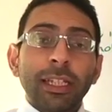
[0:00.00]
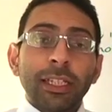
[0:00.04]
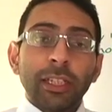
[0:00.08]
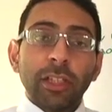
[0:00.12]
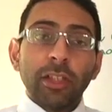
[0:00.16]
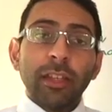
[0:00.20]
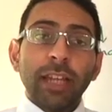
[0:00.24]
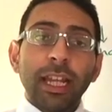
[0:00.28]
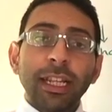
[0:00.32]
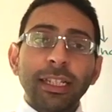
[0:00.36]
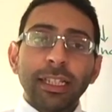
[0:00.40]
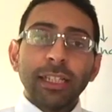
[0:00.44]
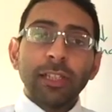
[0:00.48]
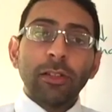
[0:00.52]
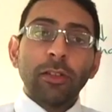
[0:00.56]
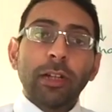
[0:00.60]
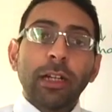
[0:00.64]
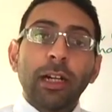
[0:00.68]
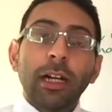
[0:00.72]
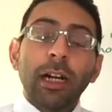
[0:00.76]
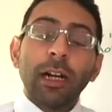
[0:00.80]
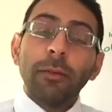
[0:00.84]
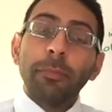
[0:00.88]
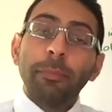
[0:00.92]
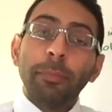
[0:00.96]
So the next thing to look
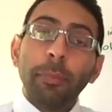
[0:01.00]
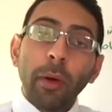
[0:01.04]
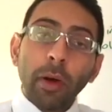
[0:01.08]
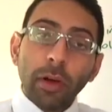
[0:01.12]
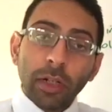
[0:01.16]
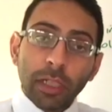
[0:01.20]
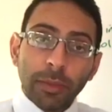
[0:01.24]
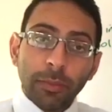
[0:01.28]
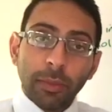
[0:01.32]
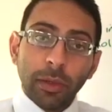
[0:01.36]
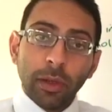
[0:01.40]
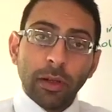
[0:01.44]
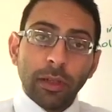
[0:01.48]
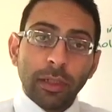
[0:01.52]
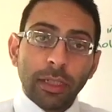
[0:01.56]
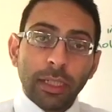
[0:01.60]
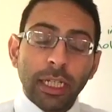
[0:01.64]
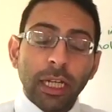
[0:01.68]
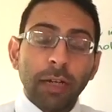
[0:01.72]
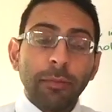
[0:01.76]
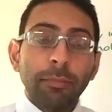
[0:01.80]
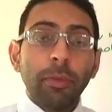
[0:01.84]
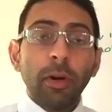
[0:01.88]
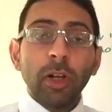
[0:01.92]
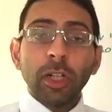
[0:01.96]
at are box plots.
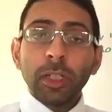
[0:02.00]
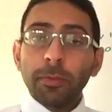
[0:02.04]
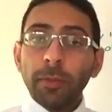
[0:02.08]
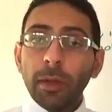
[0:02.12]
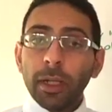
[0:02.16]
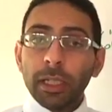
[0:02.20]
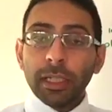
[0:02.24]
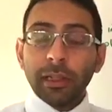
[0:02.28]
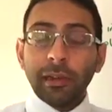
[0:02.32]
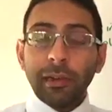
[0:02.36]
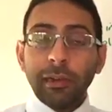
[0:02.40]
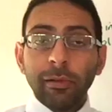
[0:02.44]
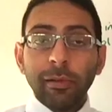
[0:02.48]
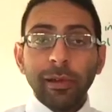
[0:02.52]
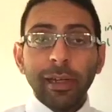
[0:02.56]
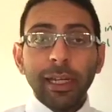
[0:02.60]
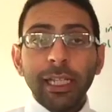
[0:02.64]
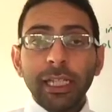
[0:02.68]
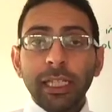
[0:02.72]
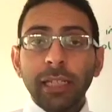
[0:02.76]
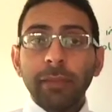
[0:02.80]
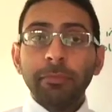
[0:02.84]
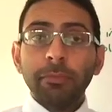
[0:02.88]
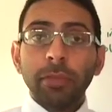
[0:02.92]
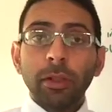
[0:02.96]
Now box plots are a really
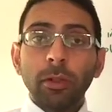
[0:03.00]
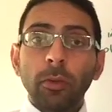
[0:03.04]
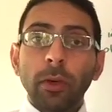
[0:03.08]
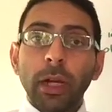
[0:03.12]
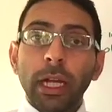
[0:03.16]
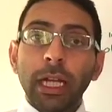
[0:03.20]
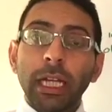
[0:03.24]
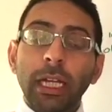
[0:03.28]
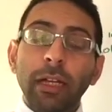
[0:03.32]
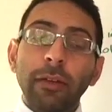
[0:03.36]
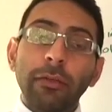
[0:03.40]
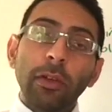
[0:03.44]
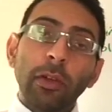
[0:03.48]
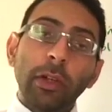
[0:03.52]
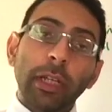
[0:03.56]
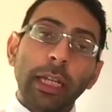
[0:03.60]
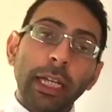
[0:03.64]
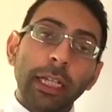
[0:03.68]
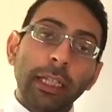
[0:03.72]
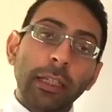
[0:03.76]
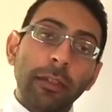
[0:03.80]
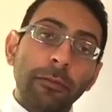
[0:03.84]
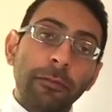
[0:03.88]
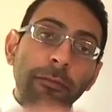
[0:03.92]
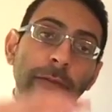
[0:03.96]
simple way of
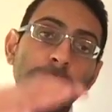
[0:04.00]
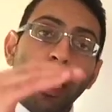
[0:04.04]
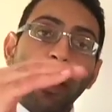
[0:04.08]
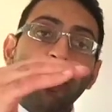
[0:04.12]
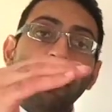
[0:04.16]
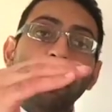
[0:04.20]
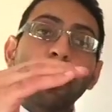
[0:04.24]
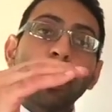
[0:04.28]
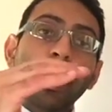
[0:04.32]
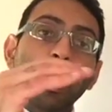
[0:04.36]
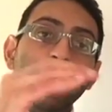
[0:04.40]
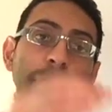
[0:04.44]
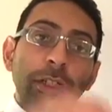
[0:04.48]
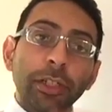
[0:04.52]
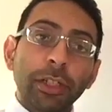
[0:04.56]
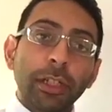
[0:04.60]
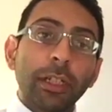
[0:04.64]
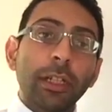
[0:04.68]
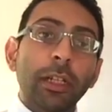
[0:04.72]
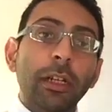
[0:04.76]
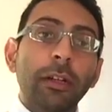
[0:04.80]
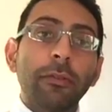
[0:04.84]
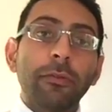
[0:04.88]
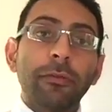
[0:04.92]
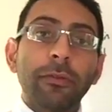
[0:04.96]
looking at the
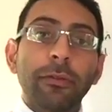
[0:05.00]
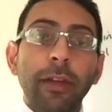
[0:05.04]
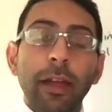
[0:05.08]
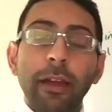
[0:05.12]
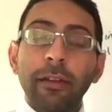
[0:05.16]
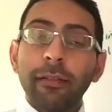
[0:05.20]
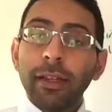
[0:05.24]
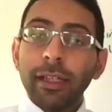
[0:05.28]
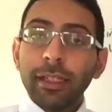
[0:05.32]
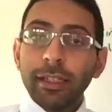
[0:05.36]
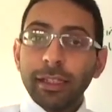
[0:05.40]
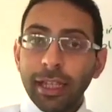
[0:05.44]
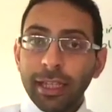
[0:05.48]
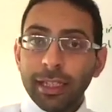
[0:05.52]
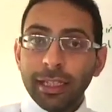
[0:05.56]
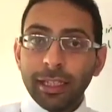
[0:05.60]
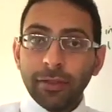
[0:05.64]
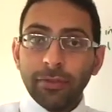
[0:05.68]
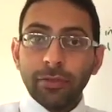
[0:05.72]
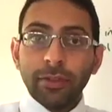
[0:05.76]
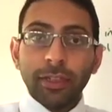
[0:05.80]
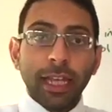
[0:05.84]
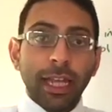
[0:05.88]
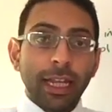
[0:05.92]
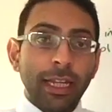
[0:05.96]
variation of various sets
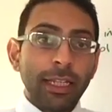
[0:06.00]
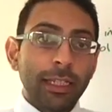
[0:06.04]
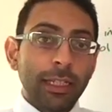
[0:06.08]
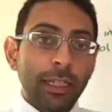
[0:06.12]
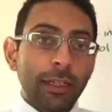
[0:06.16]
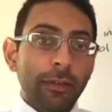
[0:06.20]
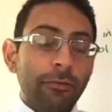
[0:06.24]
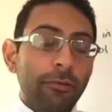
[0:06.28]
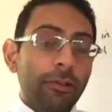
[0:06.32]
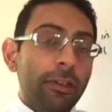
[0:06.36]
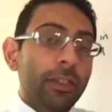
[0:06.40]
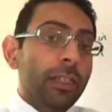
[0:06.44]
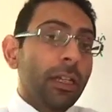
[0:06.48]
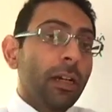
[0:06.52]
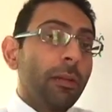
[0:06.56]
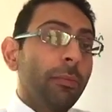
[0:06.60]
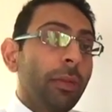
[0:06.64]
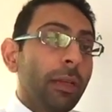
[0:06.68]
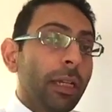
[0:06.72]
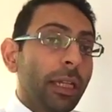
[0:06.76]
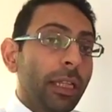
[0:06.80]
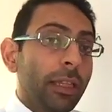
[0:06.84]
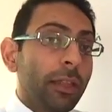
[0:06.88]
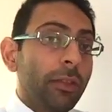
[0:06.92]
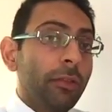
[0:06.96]
of data, for
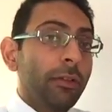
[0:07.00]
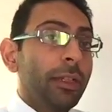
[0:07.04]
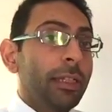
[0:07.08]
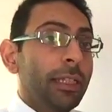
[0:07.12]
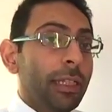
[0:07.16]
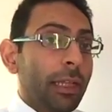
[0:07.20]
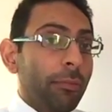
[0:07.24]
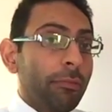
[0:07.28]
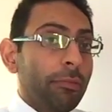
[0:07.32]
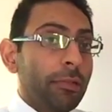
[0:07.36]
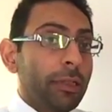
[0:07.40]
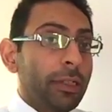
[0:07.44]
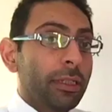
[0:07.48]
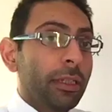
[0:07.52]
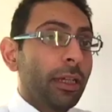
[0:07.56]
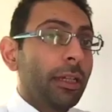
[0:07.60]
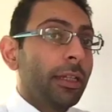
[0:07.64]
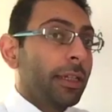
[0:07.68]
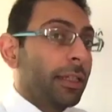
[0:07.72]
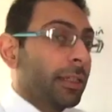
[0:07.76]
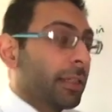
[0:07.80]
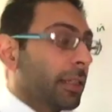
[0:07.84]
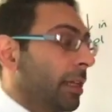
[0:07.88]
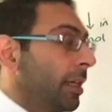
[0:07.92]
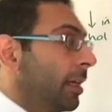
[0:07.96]
example in three separate
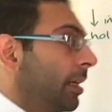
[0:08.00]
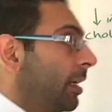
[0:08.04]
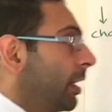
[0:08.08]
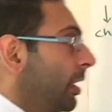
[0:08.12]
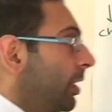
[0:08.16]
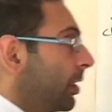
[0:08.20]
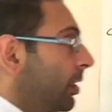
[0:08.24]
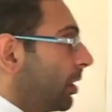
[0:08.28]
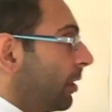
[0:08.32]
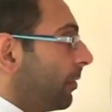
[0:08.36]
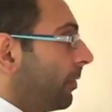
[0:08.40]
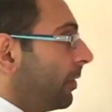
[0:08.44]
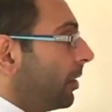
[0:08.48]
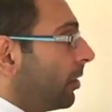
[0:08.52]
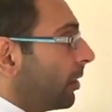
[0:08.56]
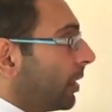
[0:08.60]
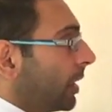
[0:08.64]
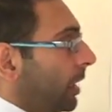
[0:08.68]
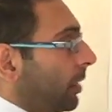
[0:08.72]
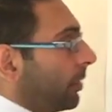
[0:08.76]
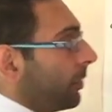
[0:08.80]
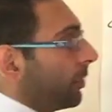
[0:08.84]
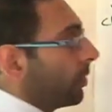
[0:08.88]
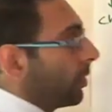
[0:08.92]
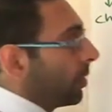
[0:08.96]
studies. So if you look
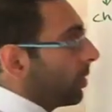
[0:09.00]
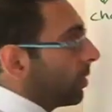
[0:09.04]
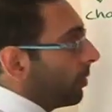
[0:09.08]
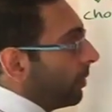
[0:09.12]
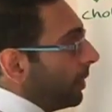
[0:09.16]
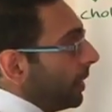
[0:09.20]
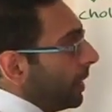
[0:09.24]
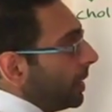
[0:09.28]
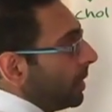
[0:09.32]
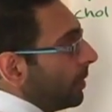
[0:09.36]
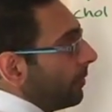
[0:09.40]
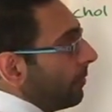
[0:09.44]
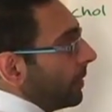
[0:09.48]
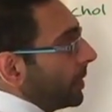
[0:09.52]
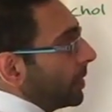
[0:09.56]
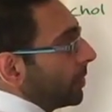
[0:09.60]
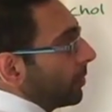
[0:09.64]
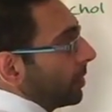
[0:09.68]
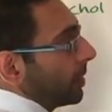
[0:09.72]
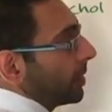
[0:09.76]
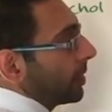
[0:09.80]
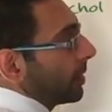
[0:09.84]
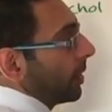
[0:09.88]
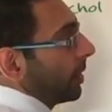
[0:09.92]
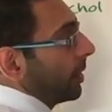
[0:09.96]
here, we've got three
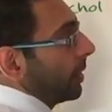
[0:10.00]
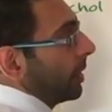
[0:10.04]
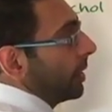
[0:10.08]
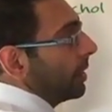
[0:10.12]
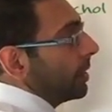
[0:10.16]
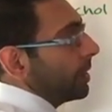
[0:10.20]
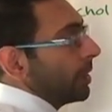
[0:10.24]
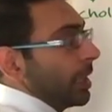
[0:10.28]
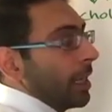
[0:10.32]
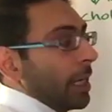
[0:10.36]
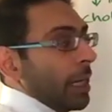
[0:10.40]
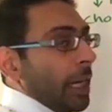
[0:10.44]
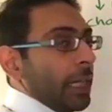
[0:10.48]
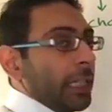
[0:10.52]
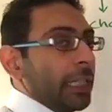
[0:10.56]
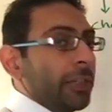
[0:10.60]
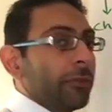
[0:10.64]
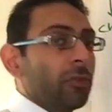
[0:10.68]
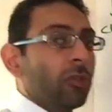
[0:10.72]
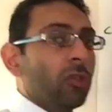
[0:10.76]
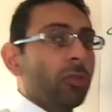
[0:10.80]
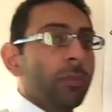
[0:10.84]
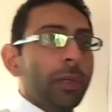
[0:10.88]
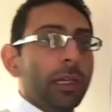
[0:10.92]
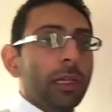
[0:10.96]
individual studies and
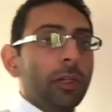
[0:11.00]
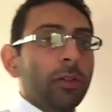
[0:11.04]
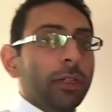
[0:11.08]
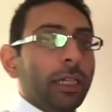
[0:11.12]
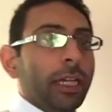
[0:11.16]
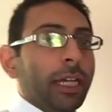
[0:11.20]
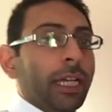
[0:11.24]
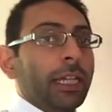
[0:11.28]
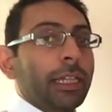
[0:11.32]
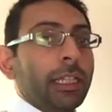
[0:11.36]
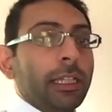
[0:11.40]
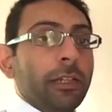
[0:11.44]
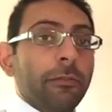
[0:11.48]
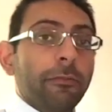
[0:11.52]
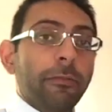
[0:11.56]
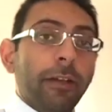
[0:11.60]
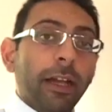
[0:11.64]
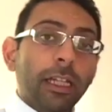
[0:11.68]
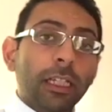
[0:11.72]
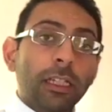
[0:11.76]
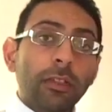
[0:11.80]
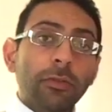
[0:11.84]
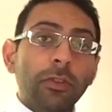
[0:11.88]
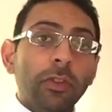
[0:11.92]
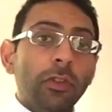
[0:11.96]
they've all been looking at the
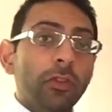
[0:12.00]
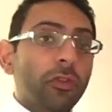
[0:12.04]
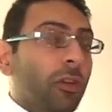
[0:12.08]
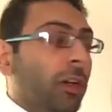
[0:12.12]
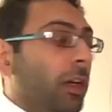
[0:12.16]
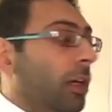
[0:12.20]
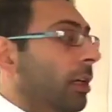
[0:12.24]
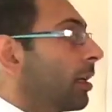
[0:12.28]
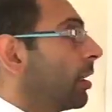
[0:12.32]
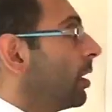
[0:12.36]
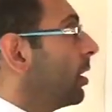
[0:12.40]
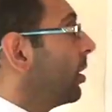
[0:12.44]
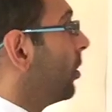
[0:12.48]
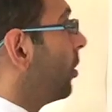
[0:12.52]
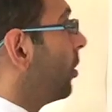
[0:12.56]
effect of a drug